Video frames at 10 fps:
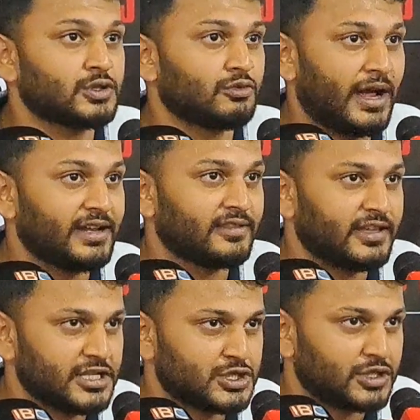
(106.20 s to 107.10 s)
to writing
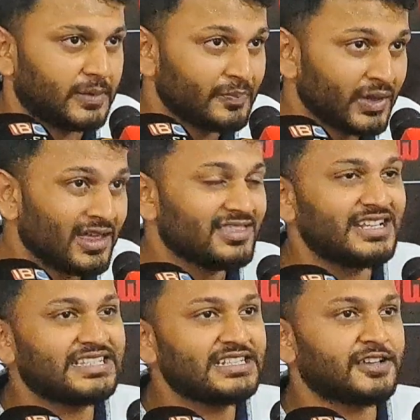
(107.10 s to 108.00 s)
the history.
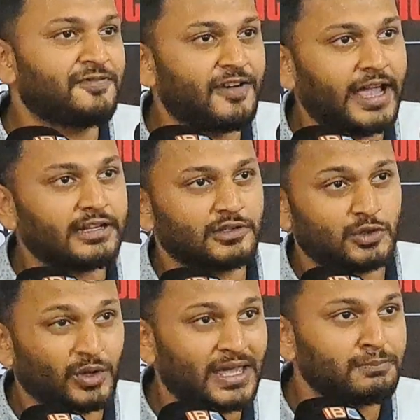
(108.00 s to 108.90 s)
This is a fight
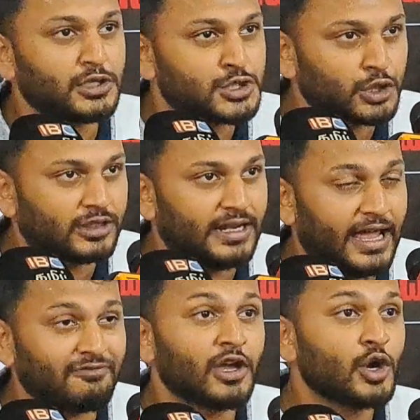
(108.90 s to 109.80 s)
to keep the truth
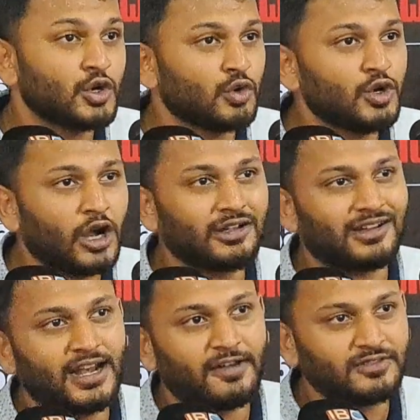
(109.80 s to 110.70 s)
alive. Do
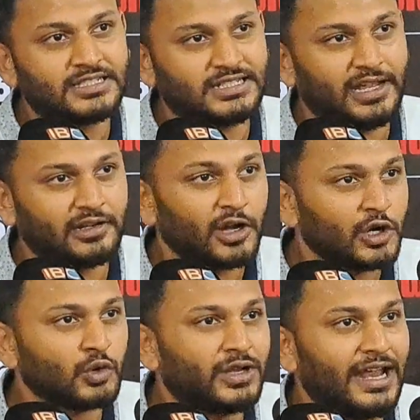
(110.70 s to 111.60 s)
not allow the
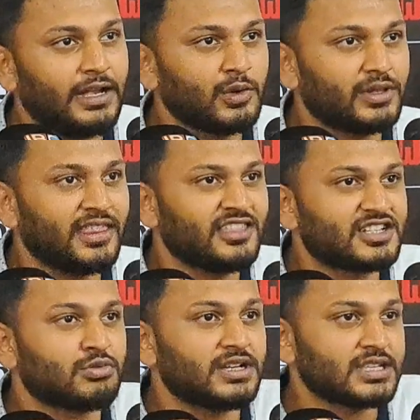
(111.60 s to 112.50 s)
state to tell you that
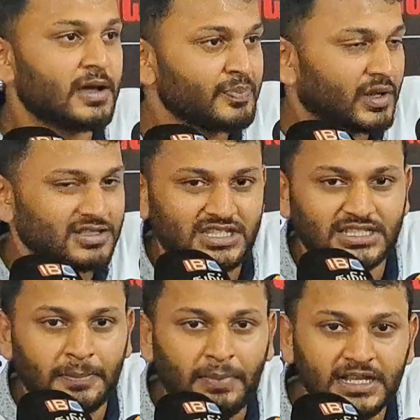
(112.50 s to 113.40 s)
this was
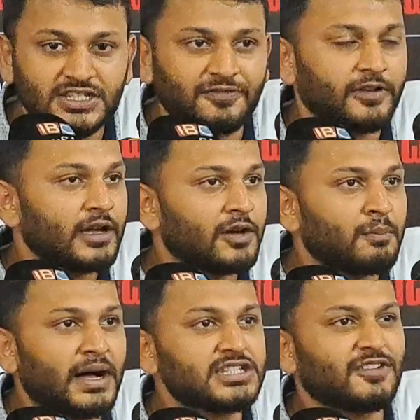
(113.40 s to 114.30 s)
just a bunch
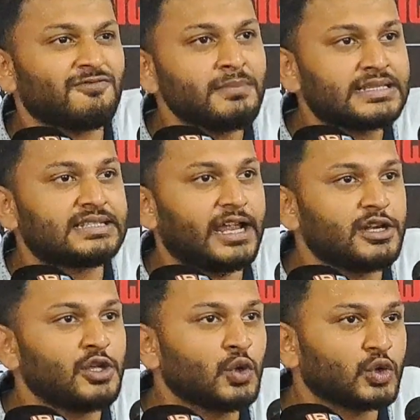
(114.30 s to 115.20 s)
of
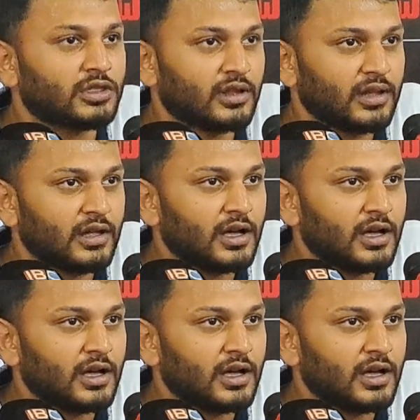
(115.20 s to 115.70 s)
misled youth